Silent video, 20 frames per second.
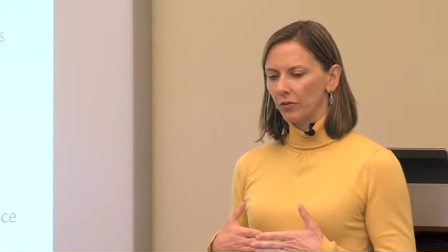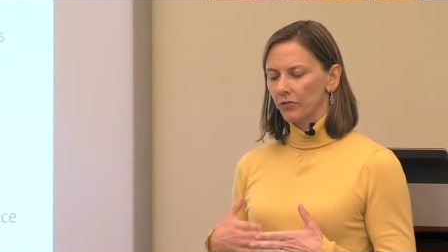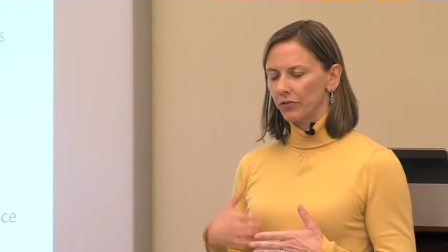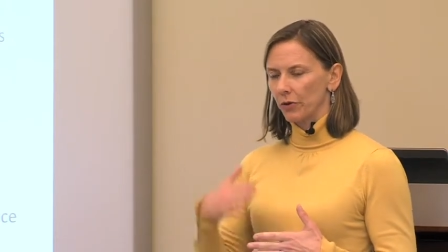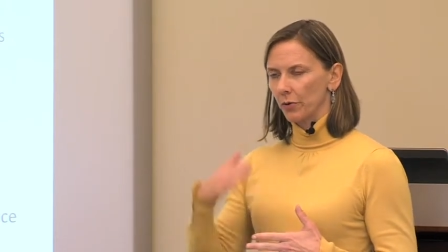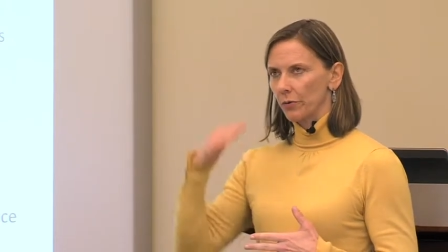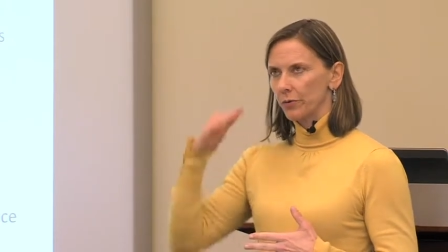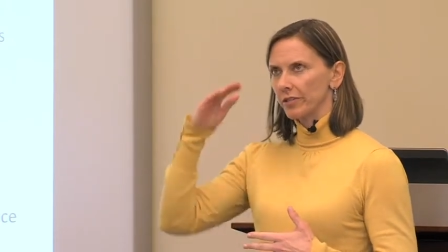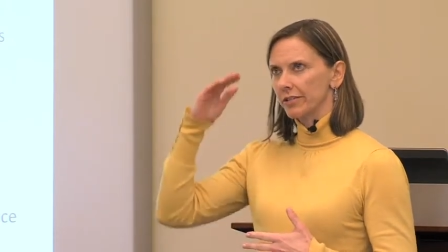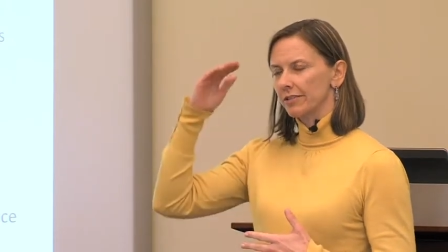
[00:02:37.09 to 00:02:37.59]

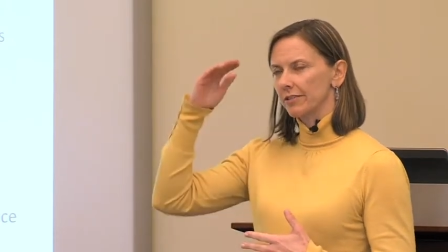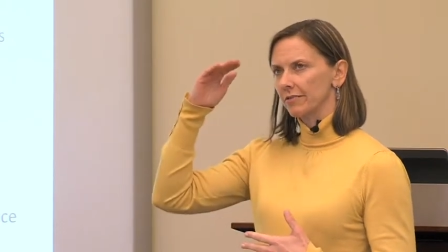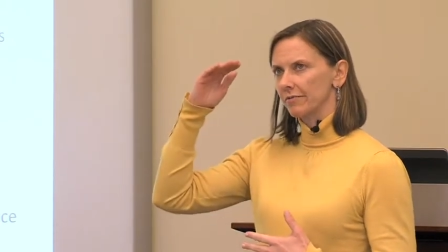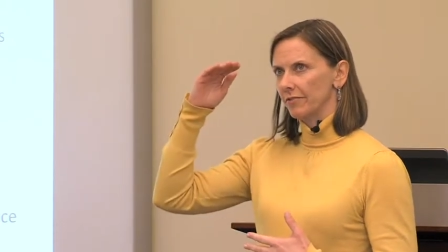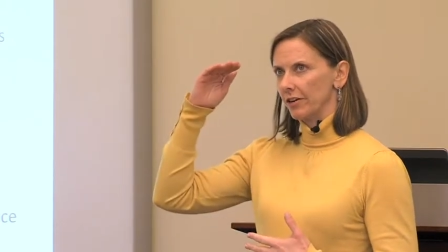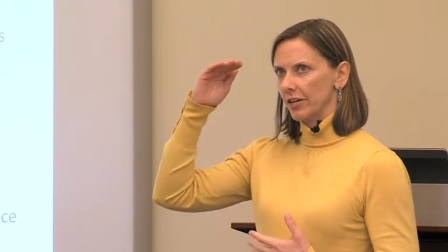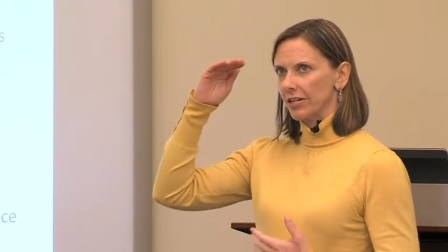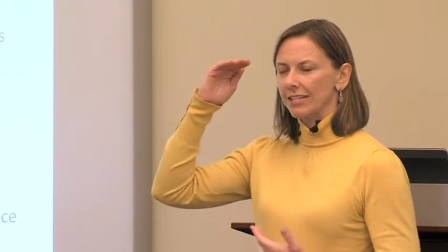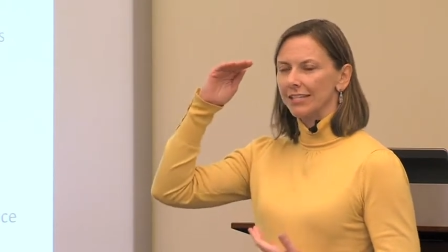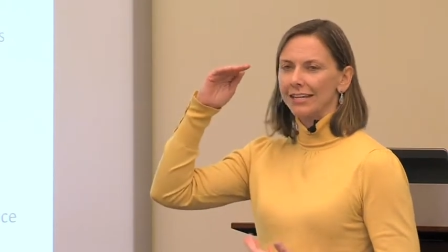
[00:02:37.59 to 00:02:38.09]
So it was
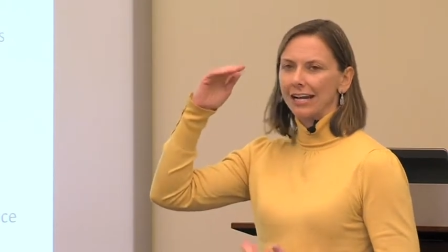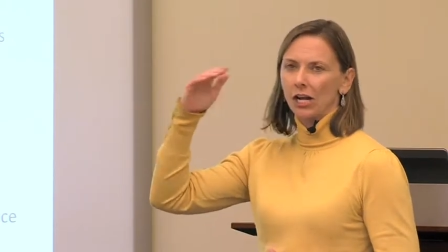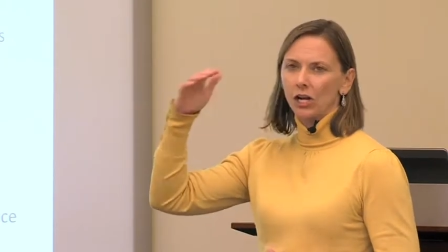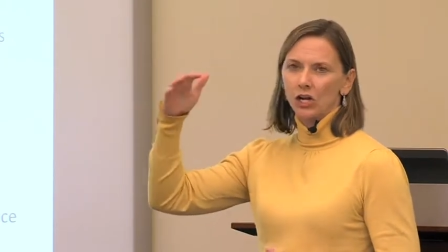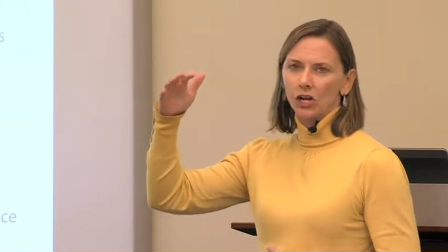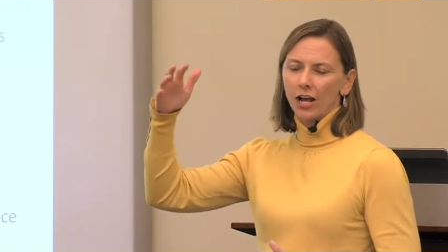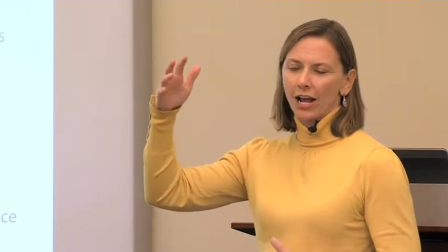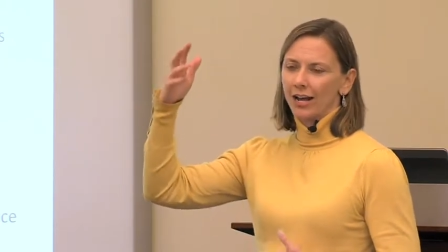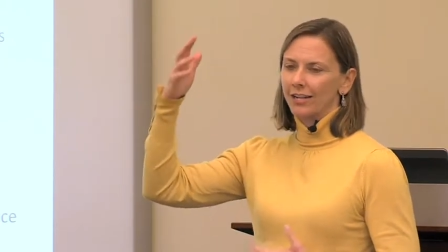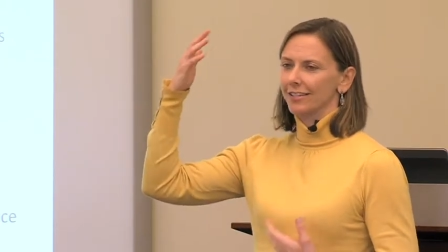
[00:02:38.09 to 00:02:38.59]
very
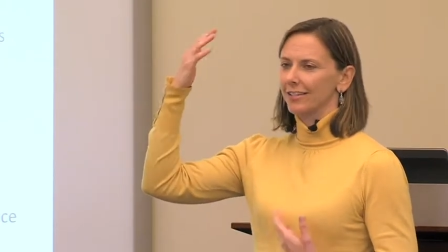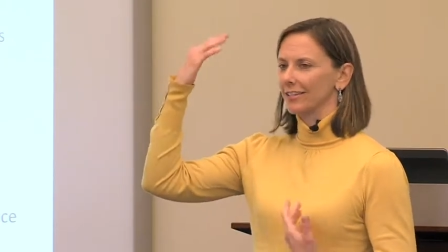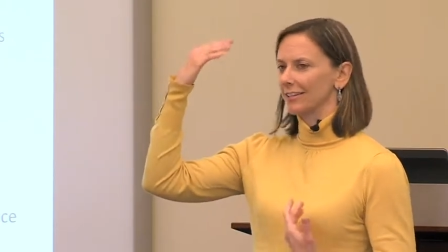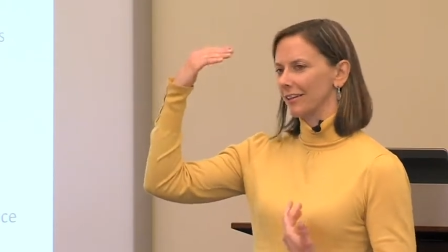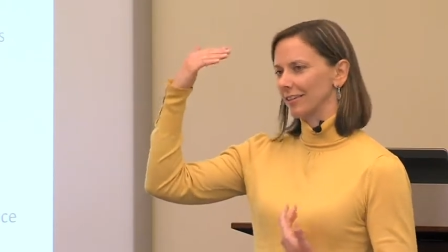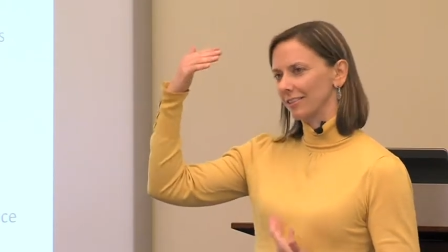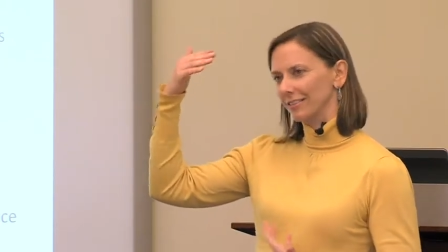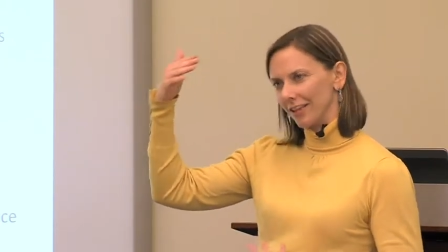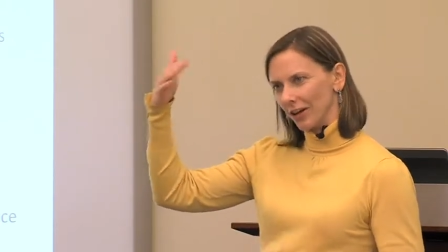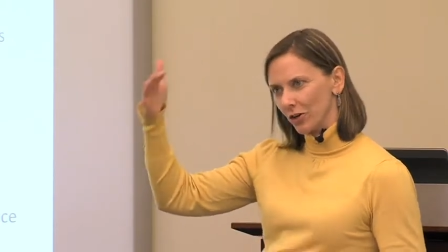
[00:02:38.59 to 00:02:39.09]
standardized. It
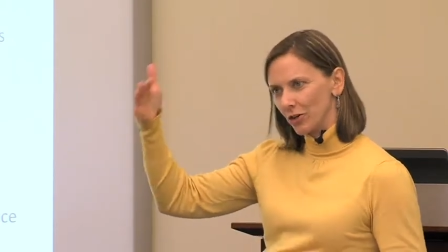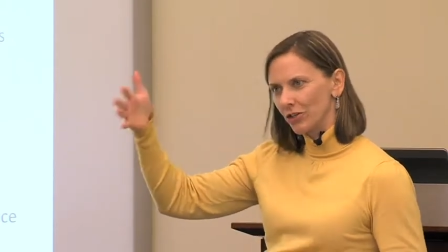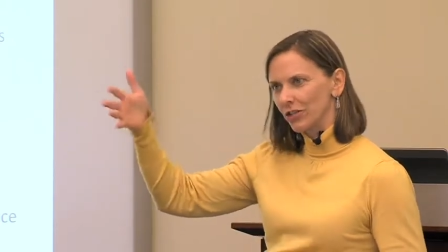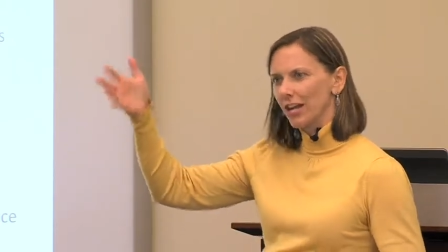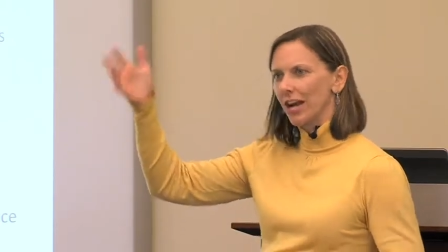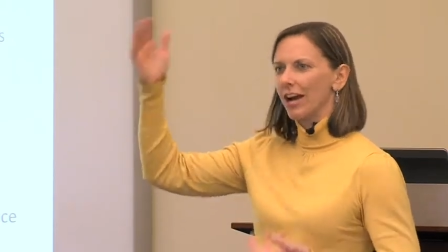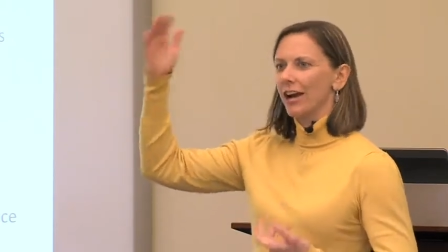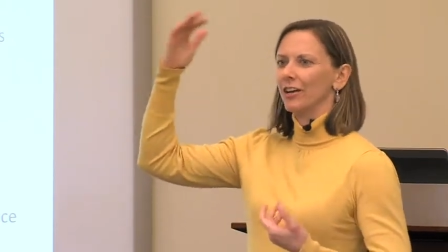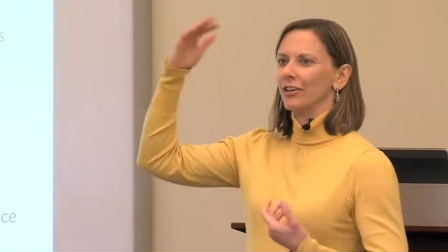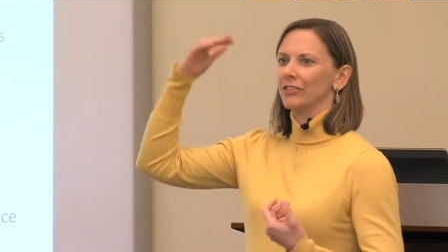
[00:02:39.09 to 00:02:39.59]
had letter
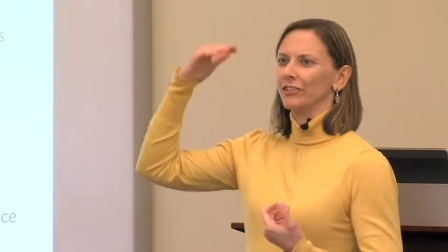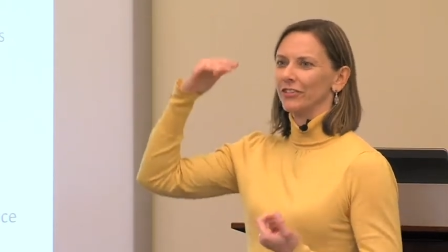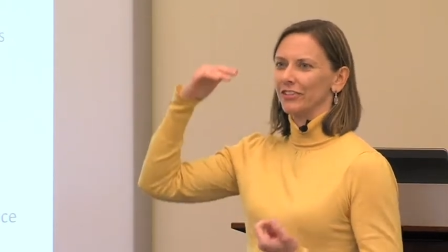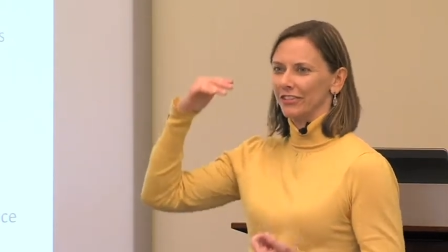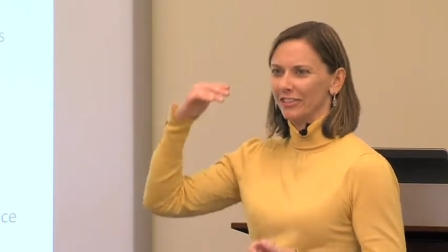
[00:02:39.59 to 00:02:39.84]
sounds,